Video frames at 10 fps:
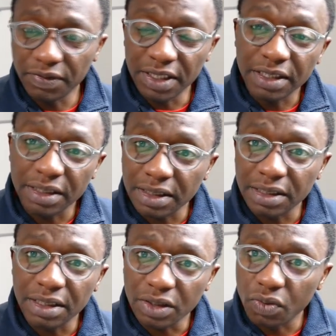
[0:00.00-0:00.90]

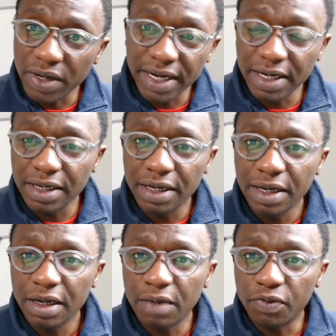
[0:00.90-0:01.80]
distances away
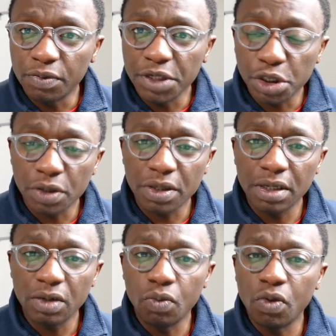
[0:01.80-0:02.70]
from each
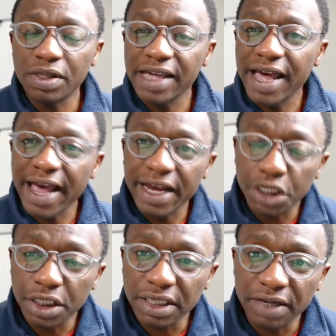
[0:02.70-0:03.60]
other, what their
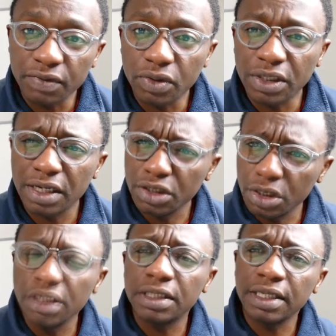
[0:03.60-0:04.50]
hygiene levels are. You
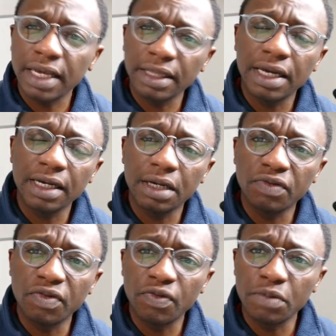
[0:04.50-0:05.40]
need to get that kind
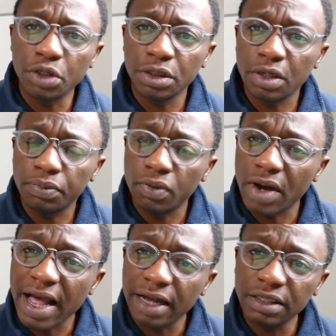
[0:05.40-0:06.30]
of information. Now,
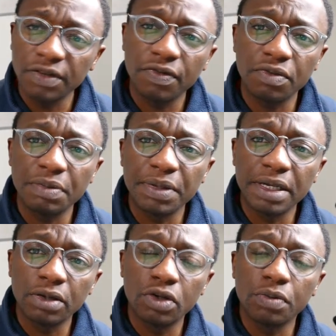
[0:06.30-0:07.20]
proactive
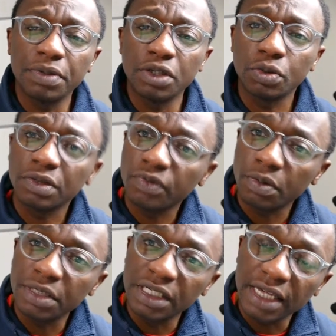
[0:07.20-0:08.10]
3PL companies would have
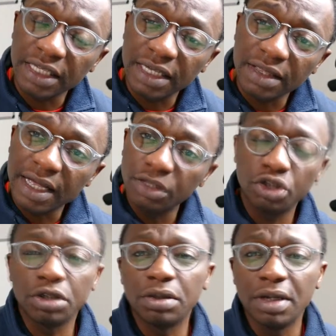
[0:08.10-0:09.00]
communicated that
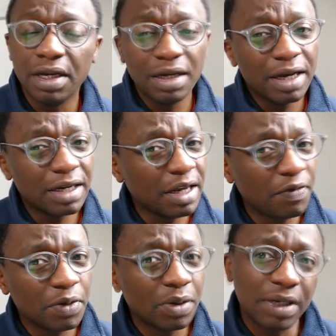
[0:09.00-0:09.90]
to you. And
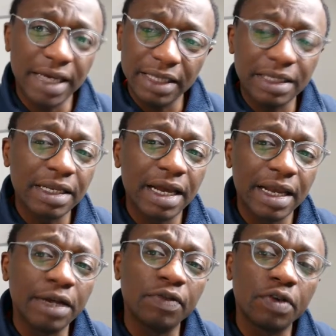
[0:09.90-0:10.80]
if you're not getting that
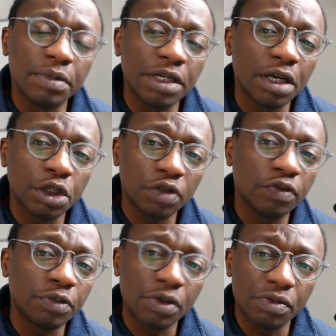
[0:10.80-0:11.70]
line of communication
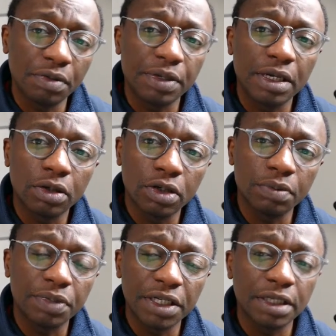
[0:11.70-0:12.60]
from your 3PL
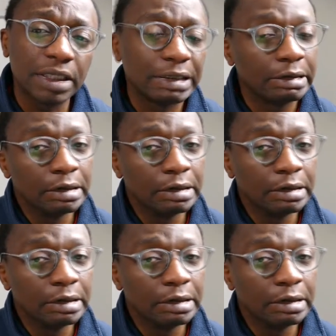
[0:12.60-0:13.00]
companies,